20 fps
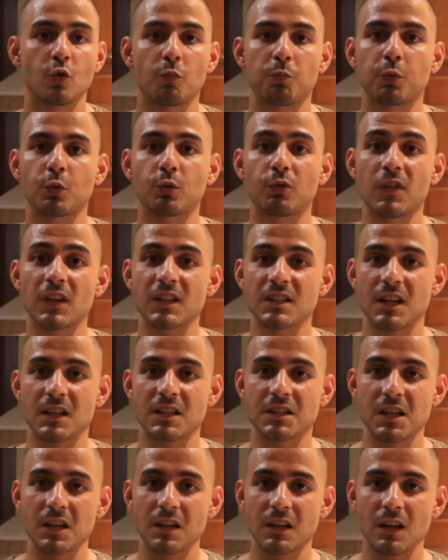put the
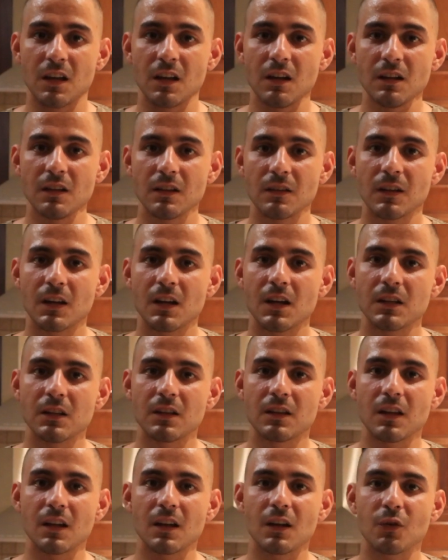tzatziki
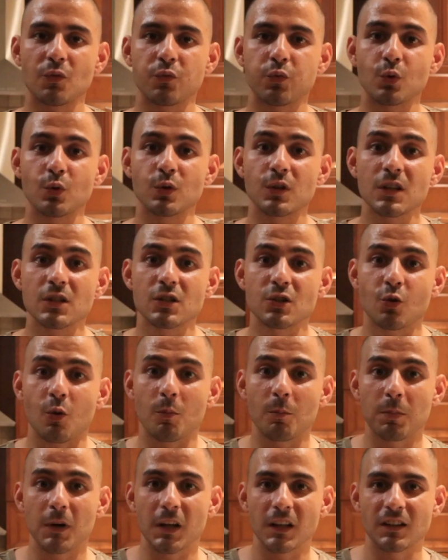and the food is
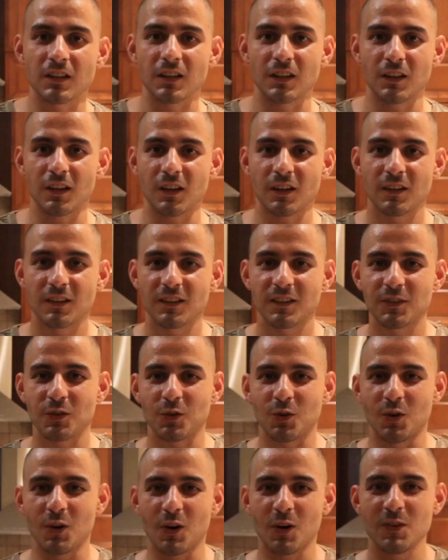completed,
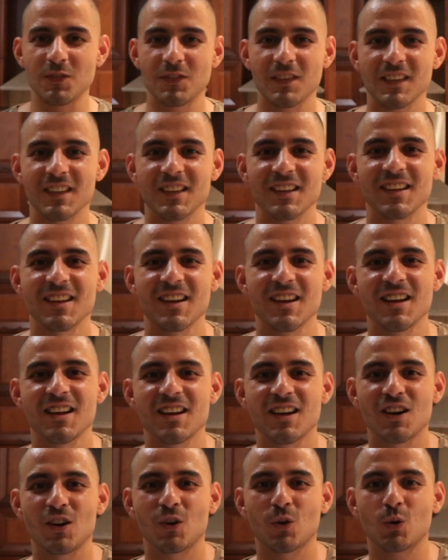you know.
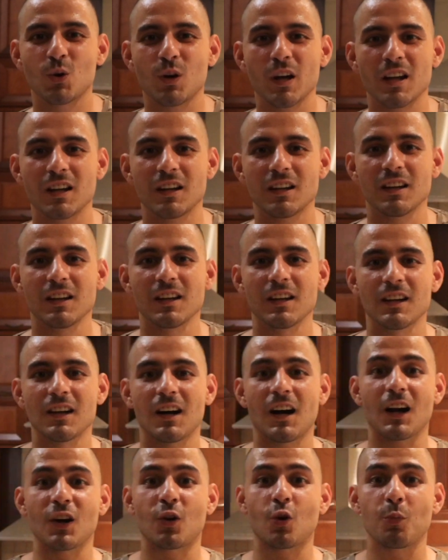Okay,
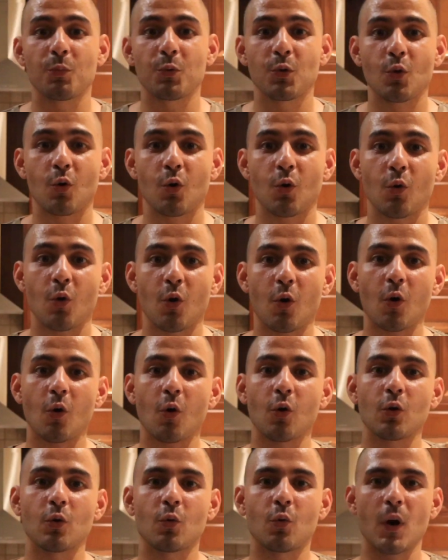I hope you
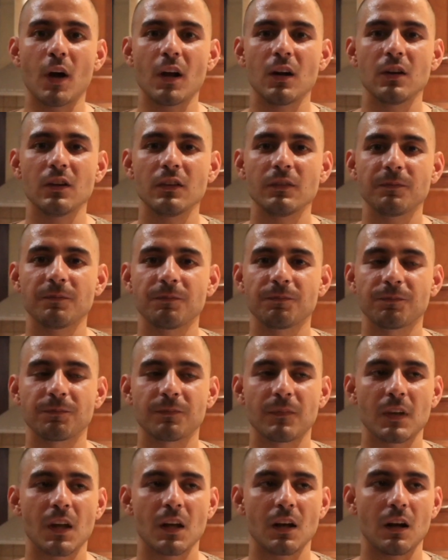all well,
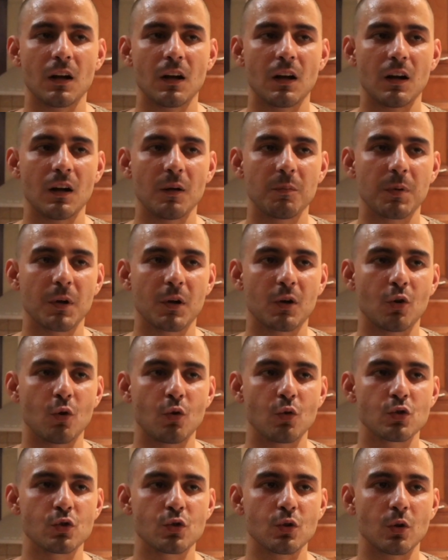
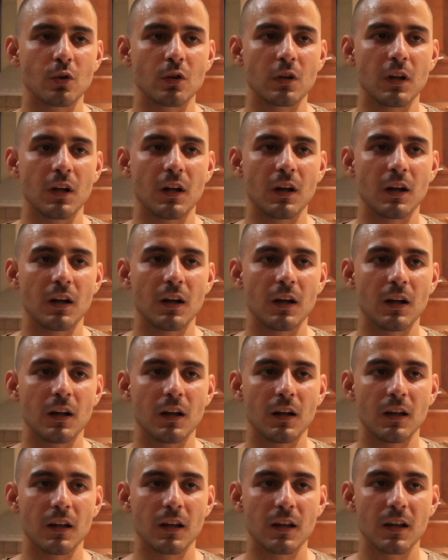because on
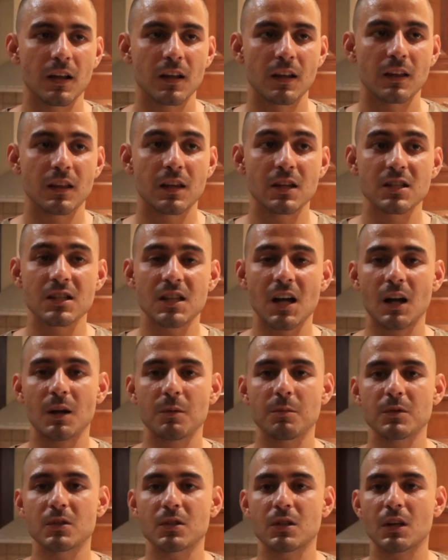these
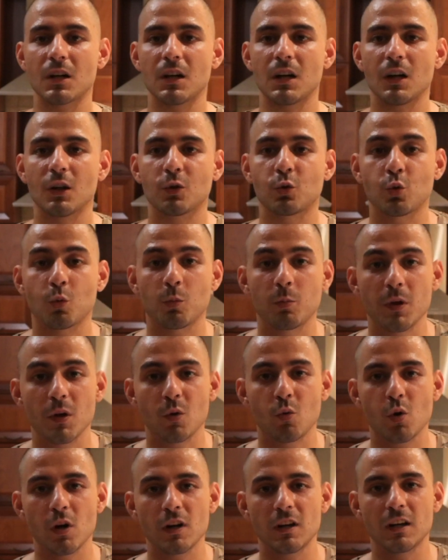times to be
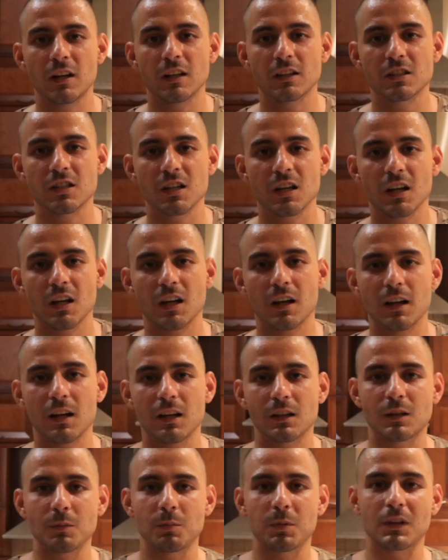well is a
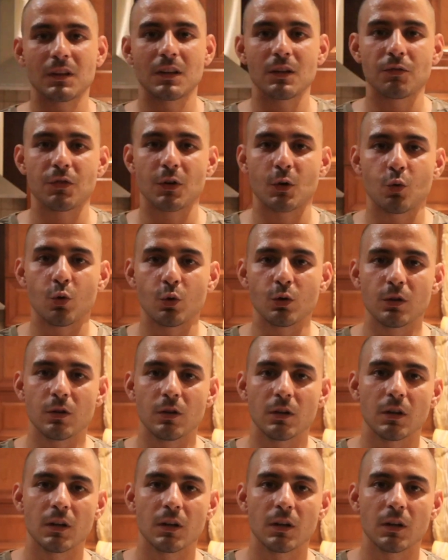little bit difficult